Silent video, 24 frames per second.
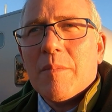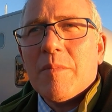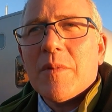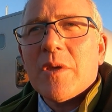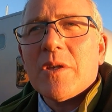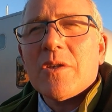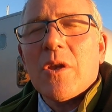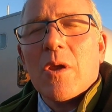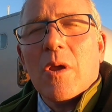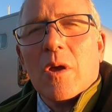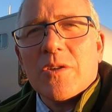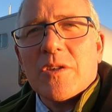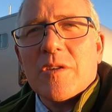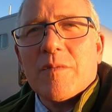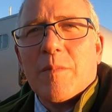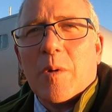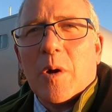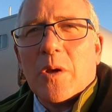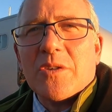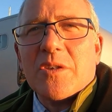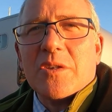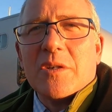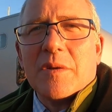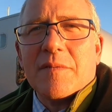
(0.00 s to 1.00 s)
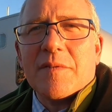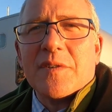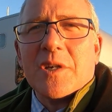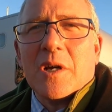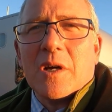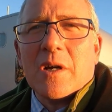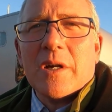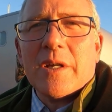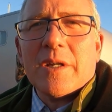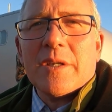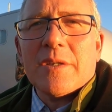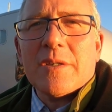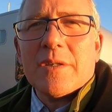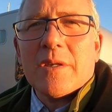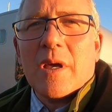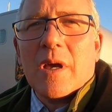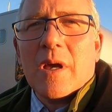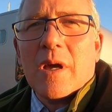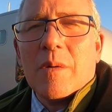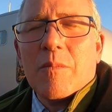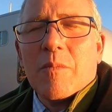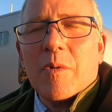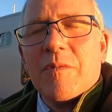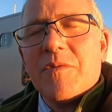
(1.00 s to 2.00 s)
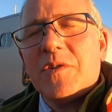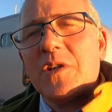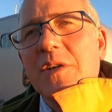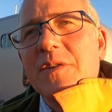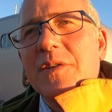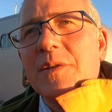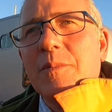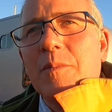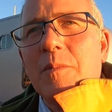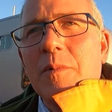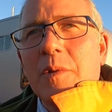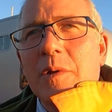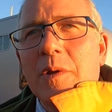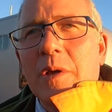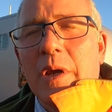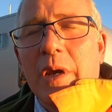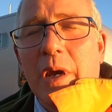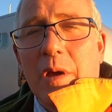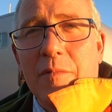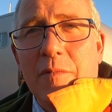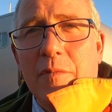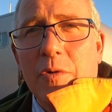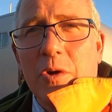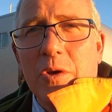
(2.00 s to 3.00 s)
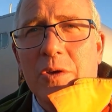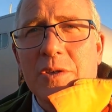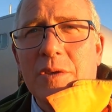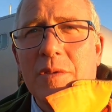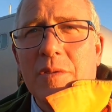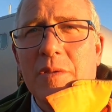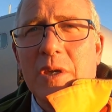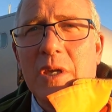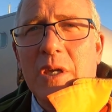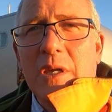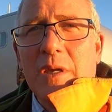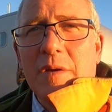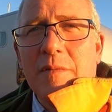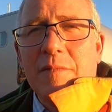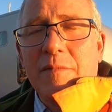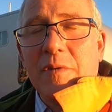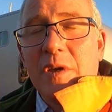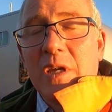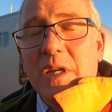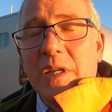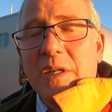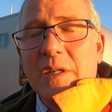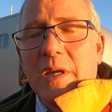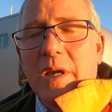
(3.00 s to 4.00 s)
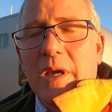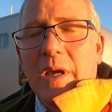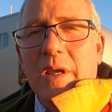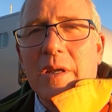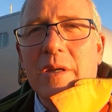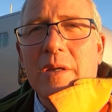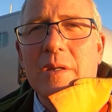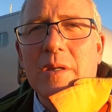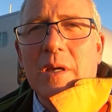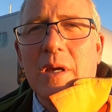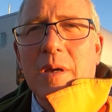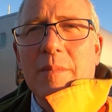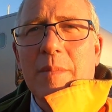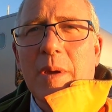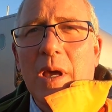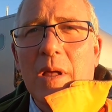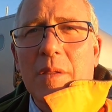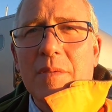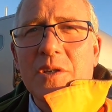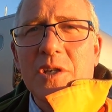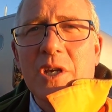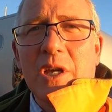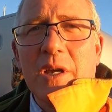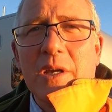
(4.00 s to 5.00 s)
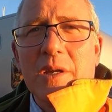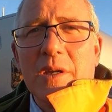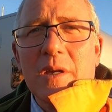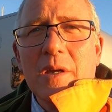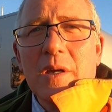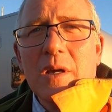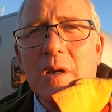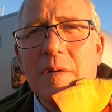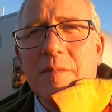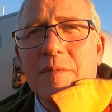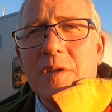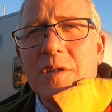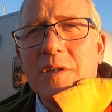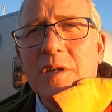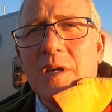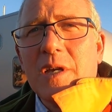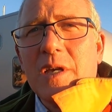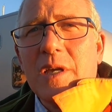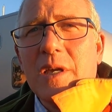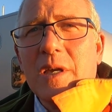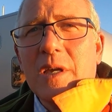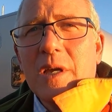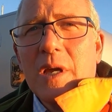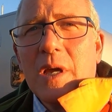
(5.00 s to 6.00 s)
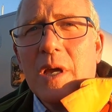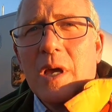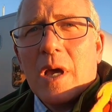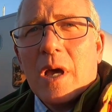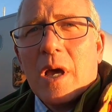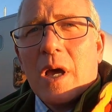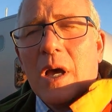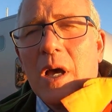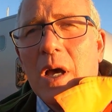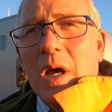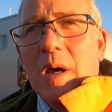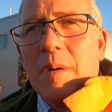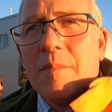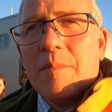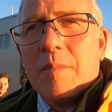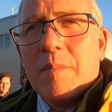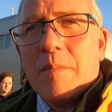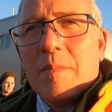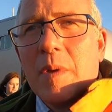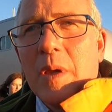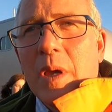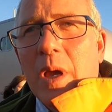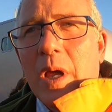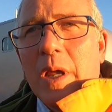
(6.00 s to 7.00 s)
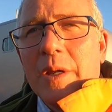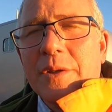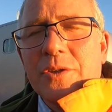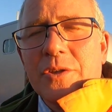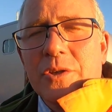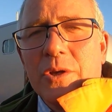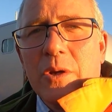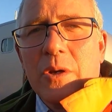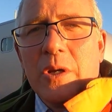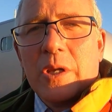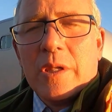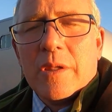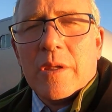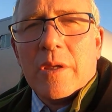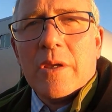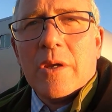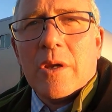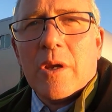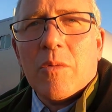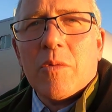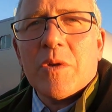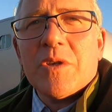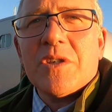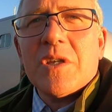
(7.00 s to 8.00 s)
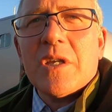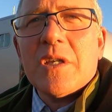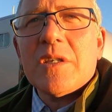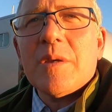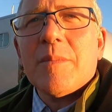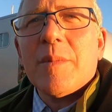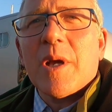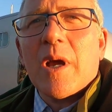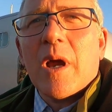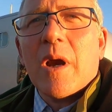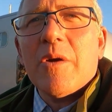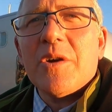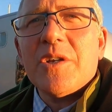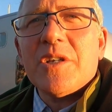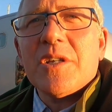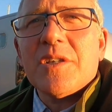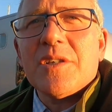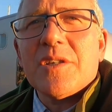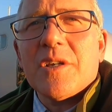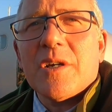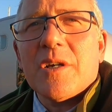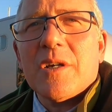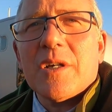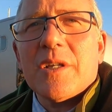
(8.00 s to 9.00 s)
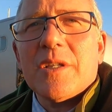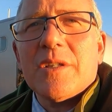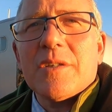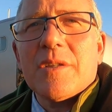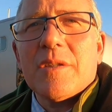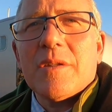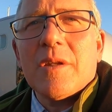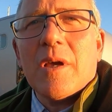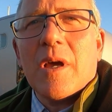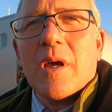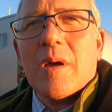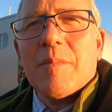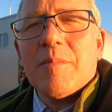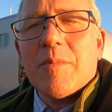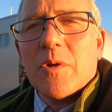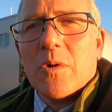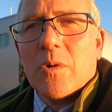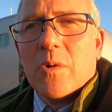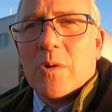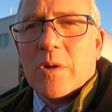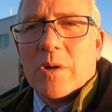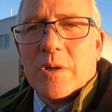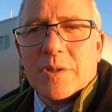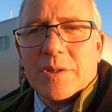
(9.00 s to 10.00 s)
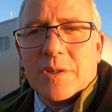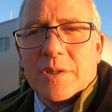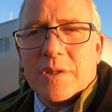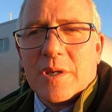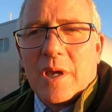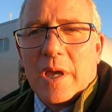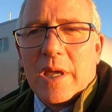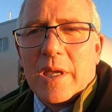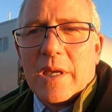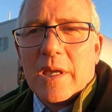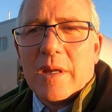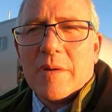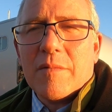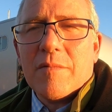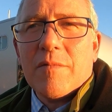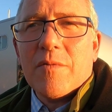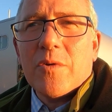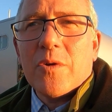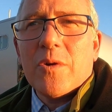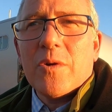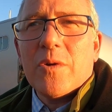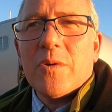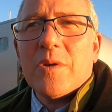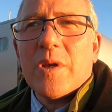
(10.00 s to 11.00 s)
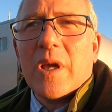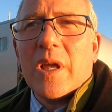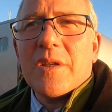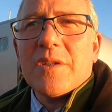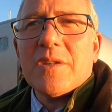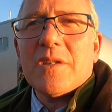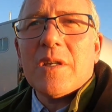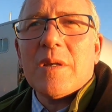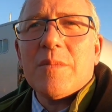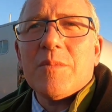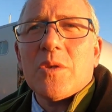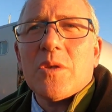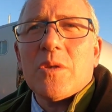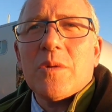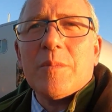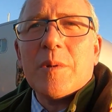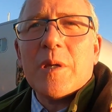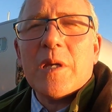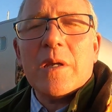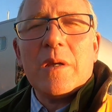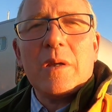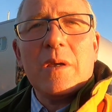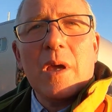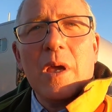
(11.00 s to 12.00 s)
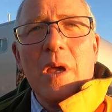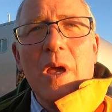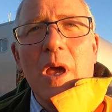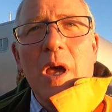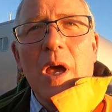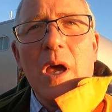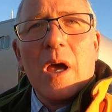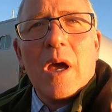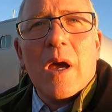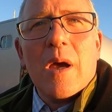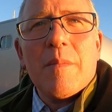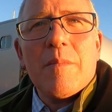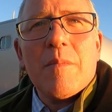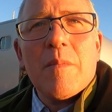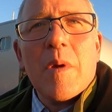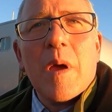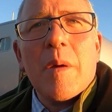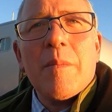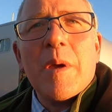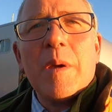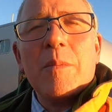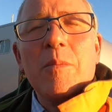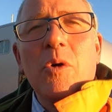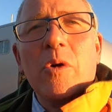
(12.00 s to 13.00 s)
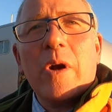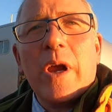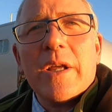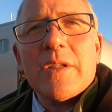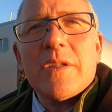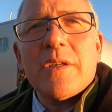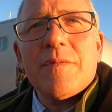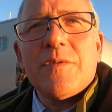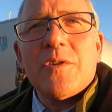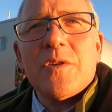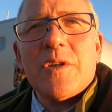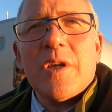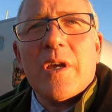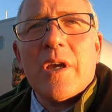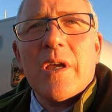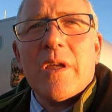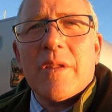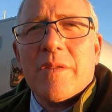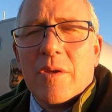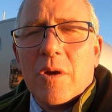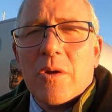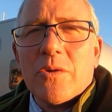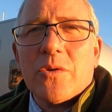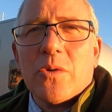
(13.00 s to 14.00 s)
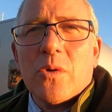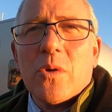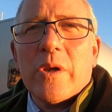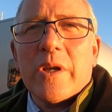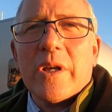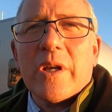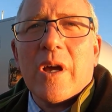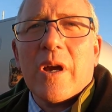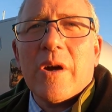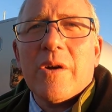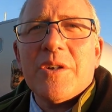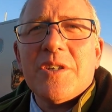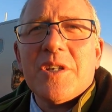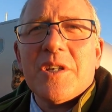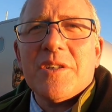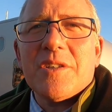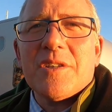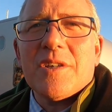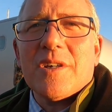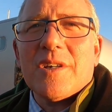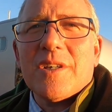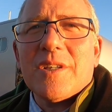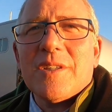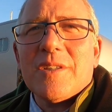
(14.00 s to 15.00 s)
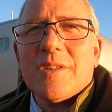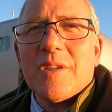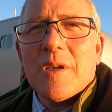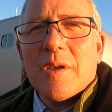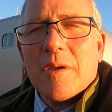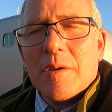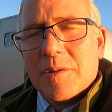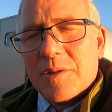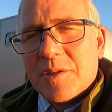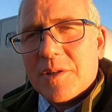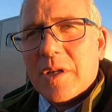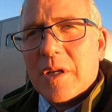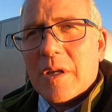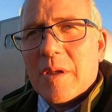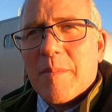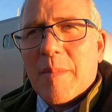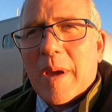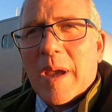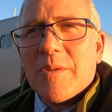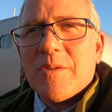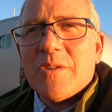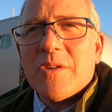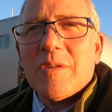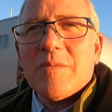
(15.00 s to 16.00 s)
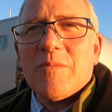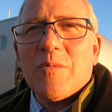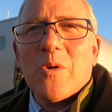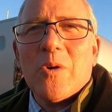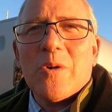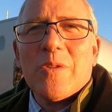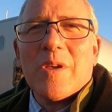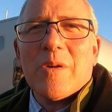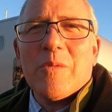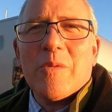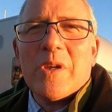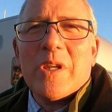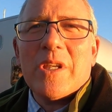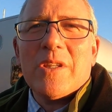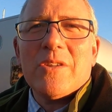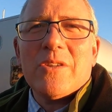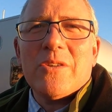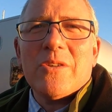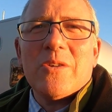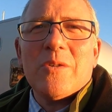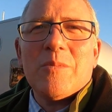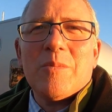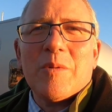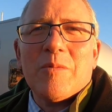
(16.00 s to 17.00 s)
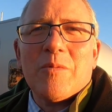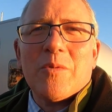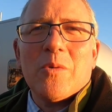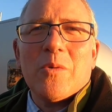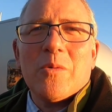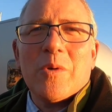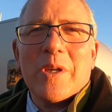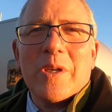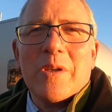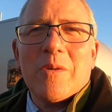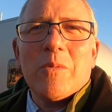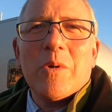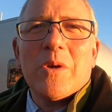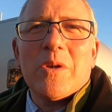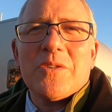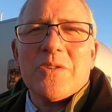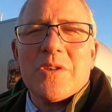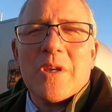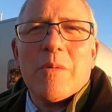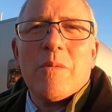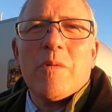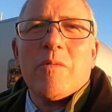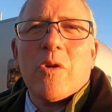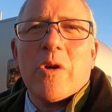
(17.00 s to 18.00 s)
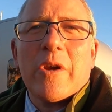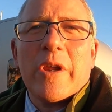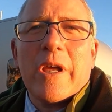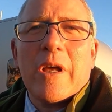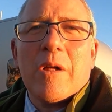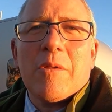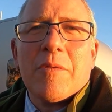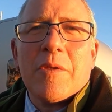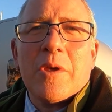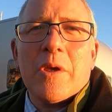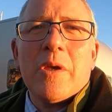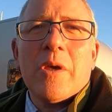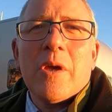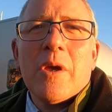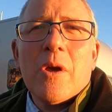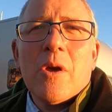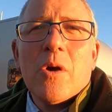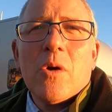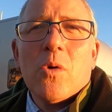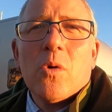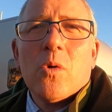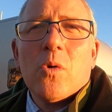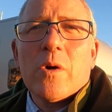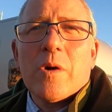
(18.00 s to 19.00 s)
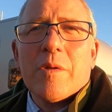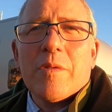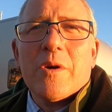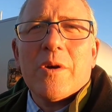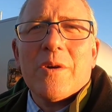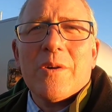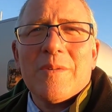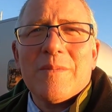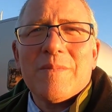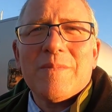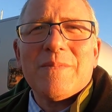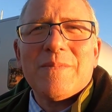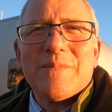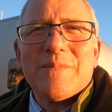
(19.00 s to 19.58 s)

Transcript: There's lots of positive signs. We've just done our first feed and health check of the day, and certainly, we're seeing some encouraging signs. The orca's taking food and seems to be a bit more active today, and those are all encouraging signs. Still a mountain of work that we need to do before we could say we've got a healthy orca there.